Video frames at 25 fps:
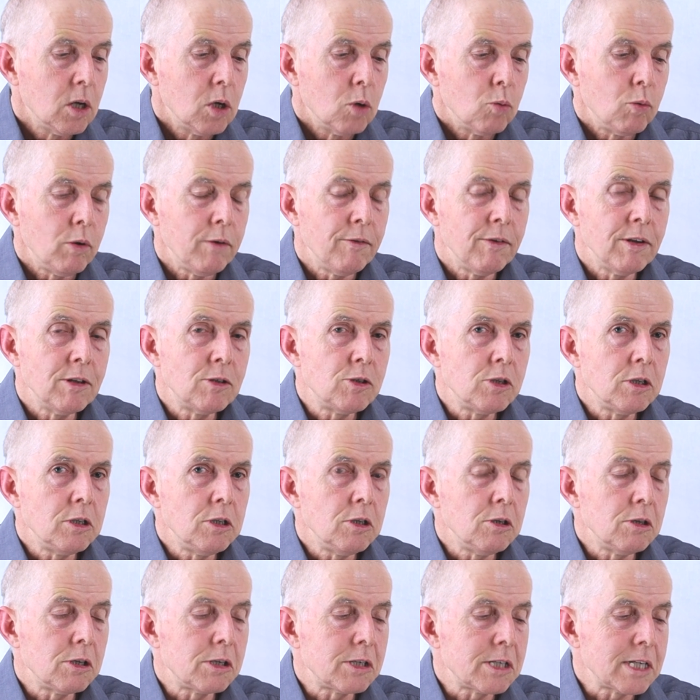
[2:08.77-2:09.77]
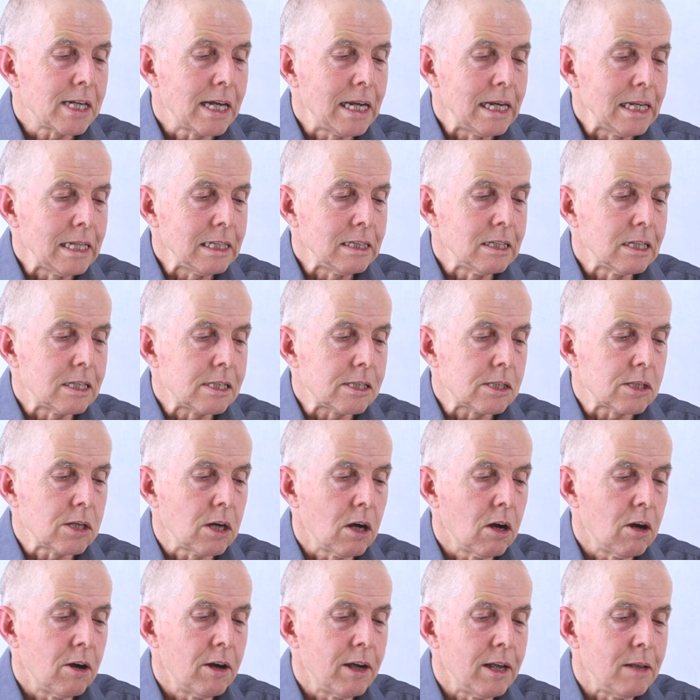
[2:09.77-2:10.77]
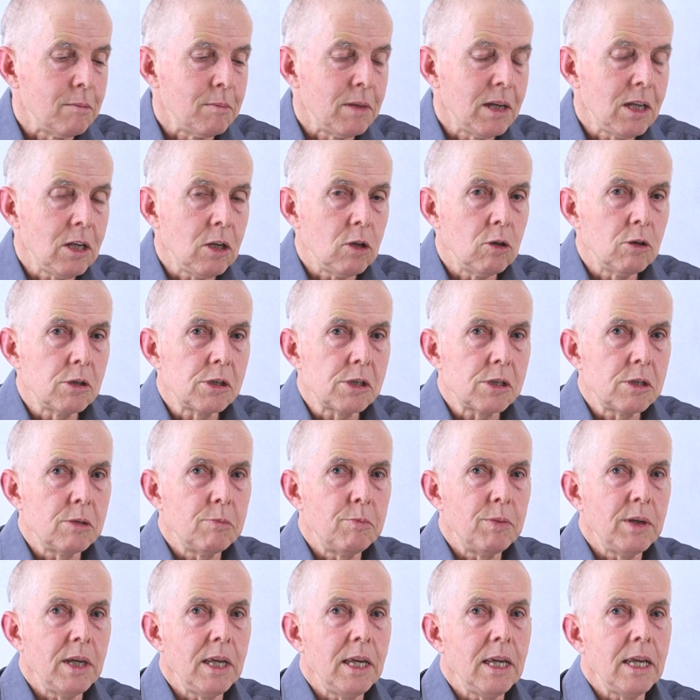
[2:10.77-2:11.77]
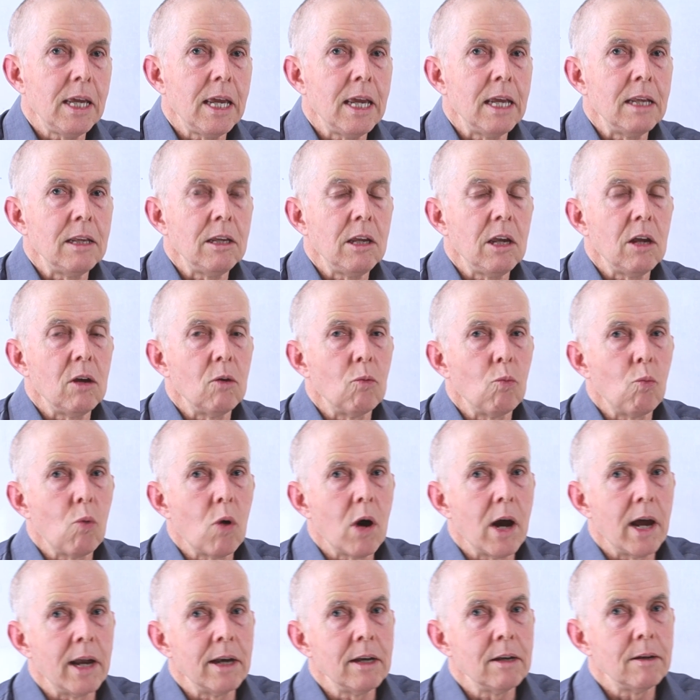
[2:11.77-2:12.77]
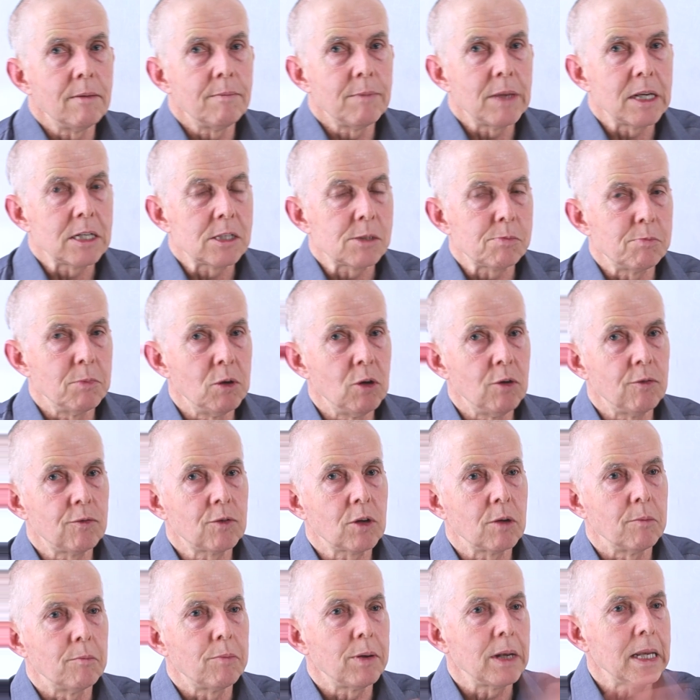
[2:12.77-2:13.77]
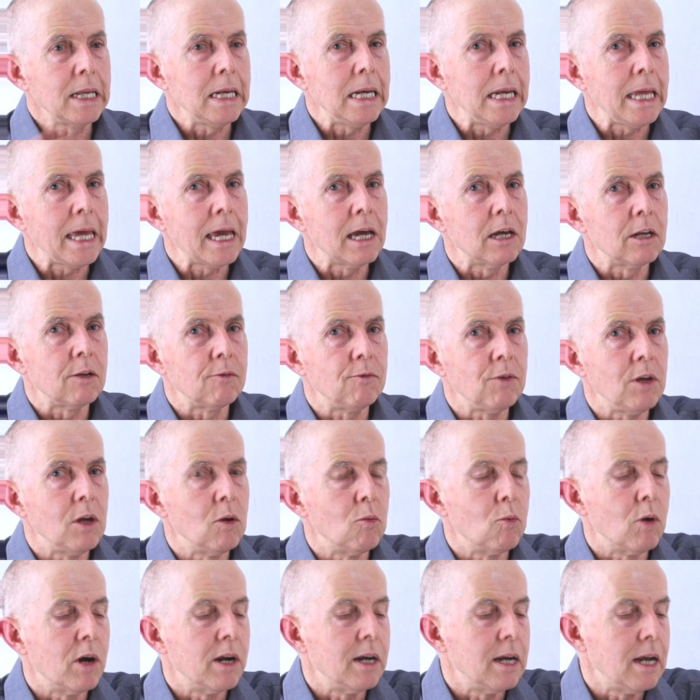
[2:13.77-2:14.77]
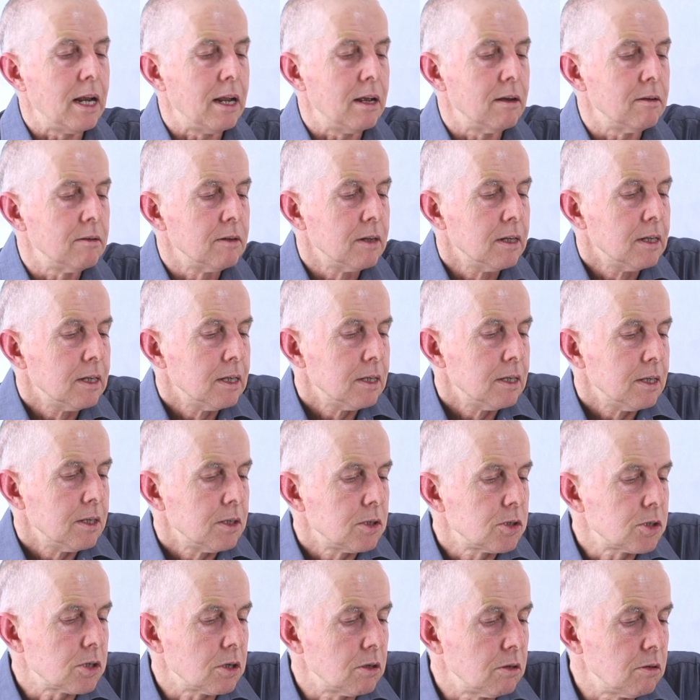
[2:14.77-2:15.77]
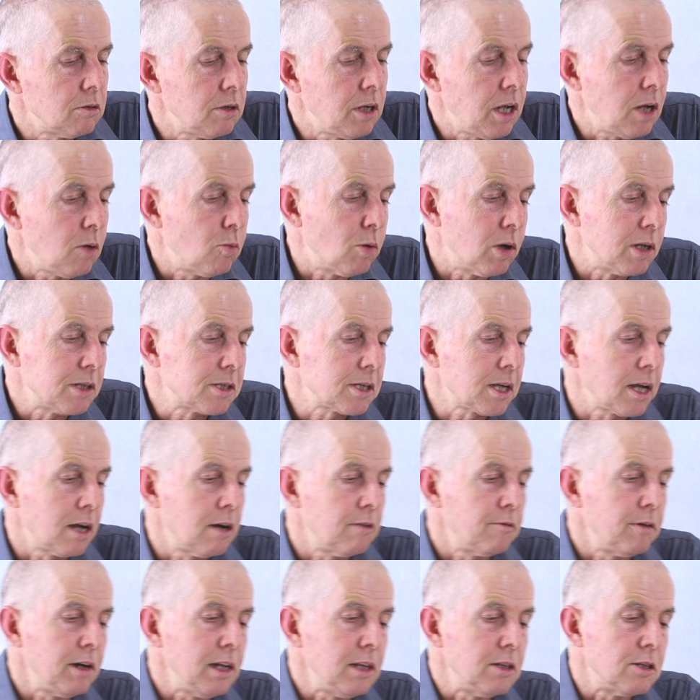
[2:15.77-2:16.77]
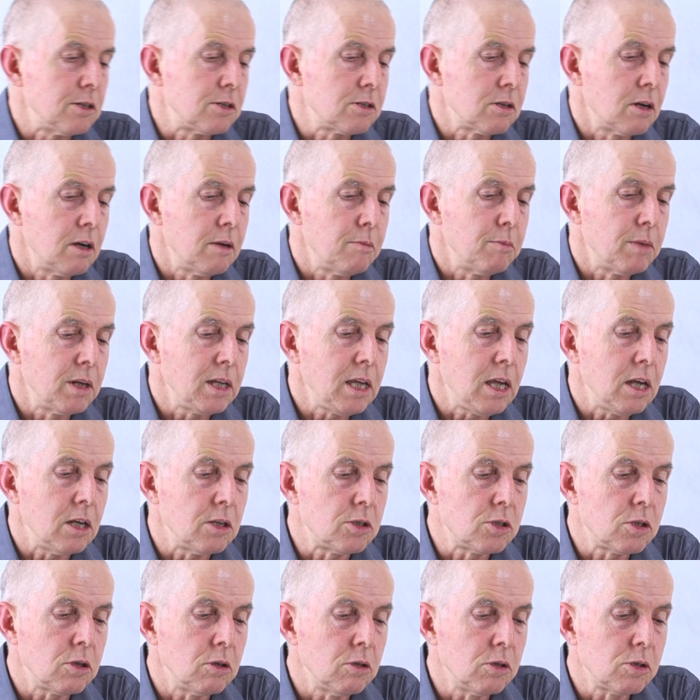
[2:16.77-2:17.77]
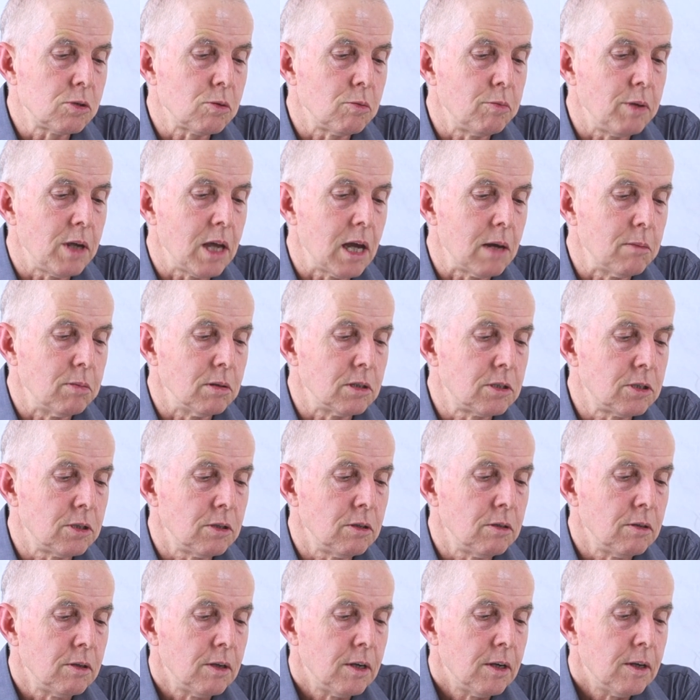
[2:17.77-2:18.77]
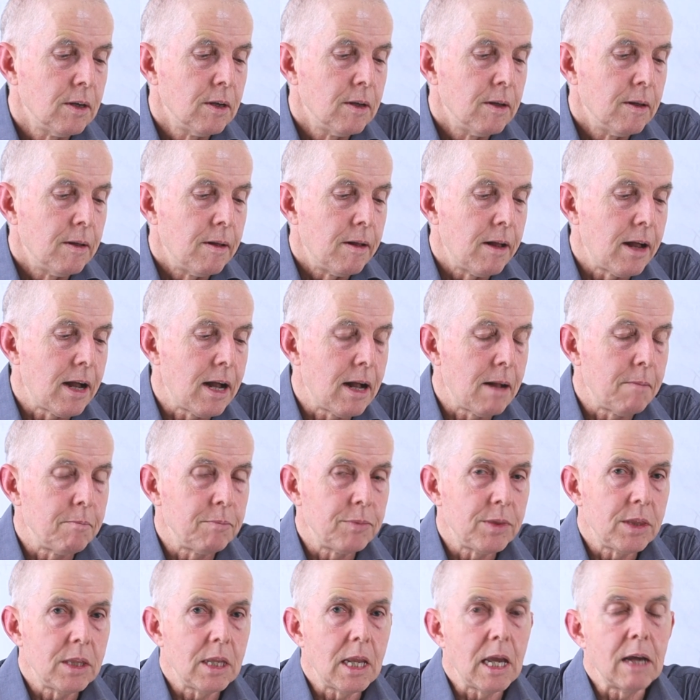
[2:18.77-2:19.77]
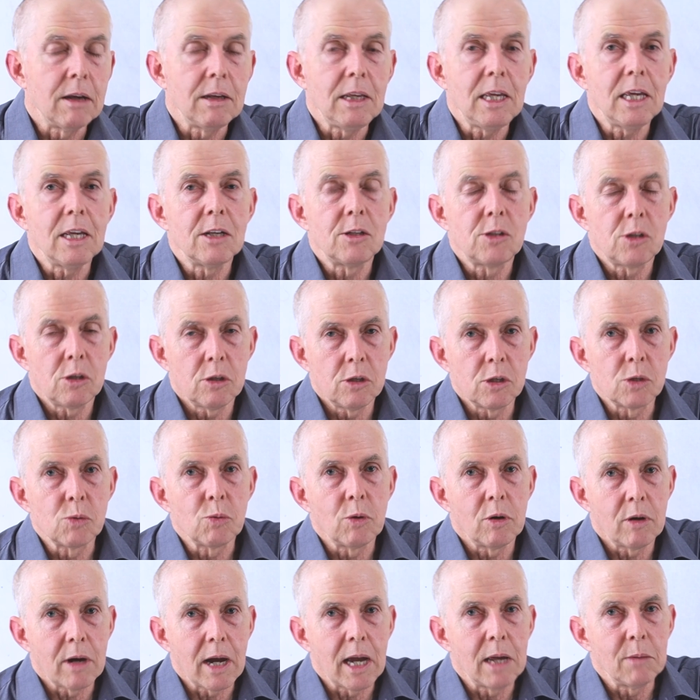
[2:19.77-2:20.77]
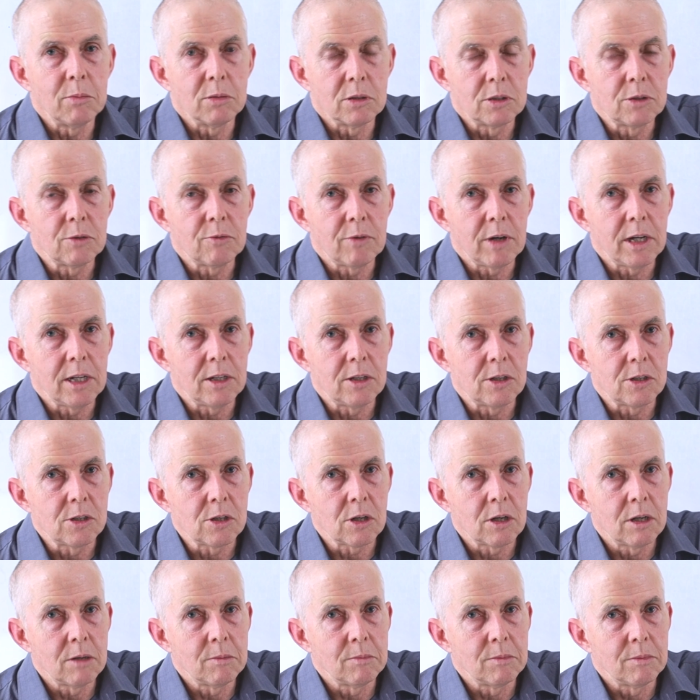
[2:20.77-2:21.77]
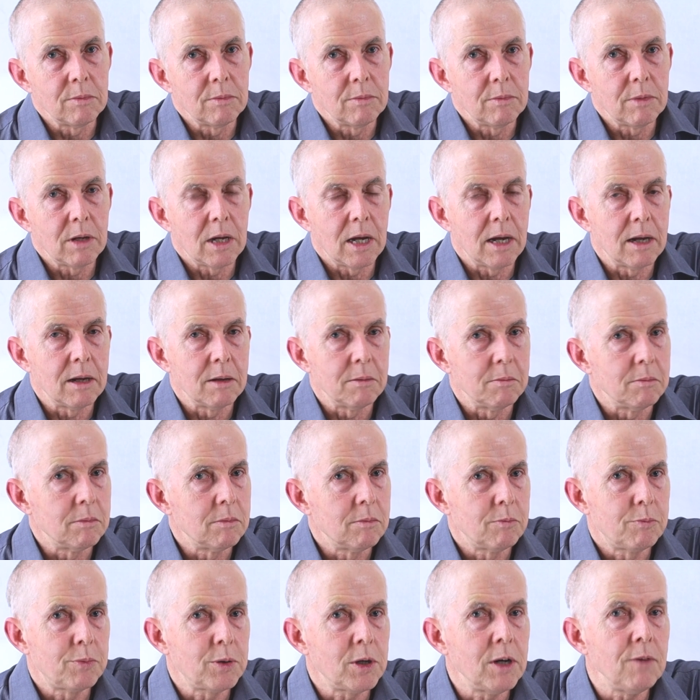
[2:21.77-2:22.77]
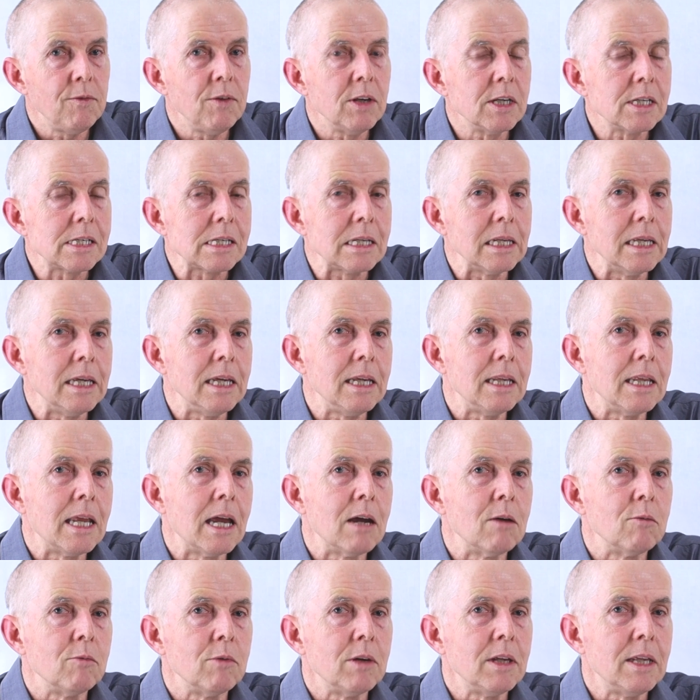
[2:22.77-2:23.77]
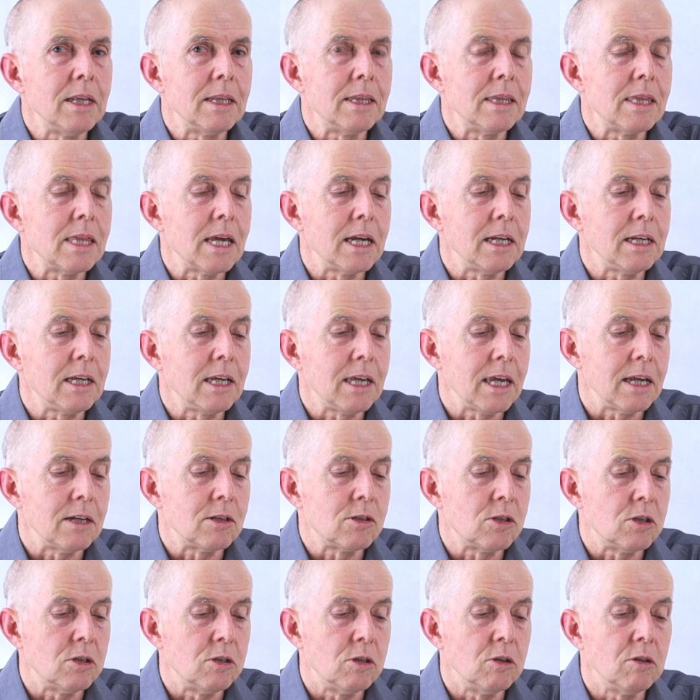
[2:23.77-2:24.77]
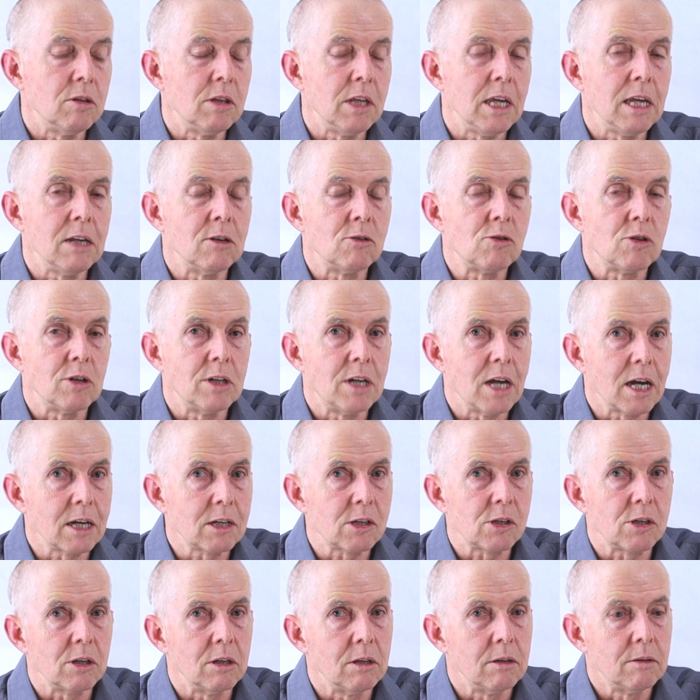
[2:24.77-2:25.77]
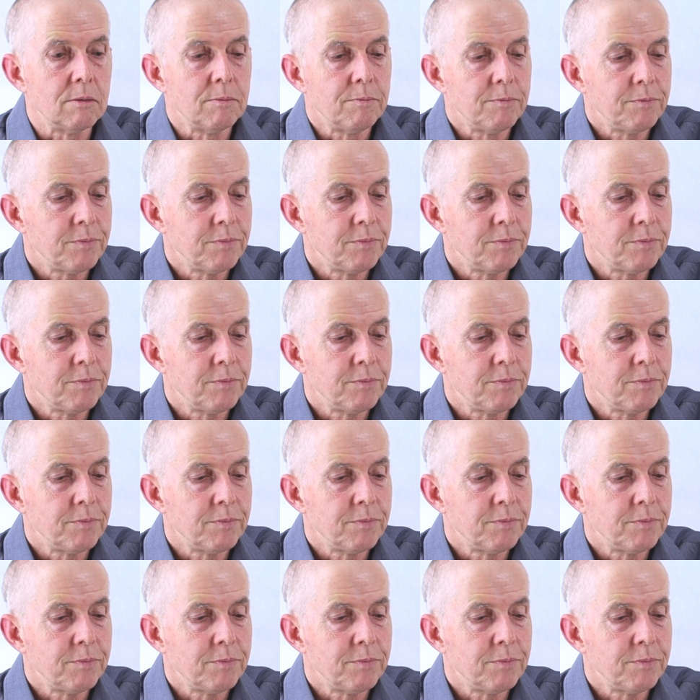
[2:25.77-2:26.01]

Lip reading: We've introduced telling the time. It used to be in year one. That's moved completely out of year one now. So year ones can't read the time, but year twos will be able to. Now year twos were able to read the time previously, now they get to do the introduction.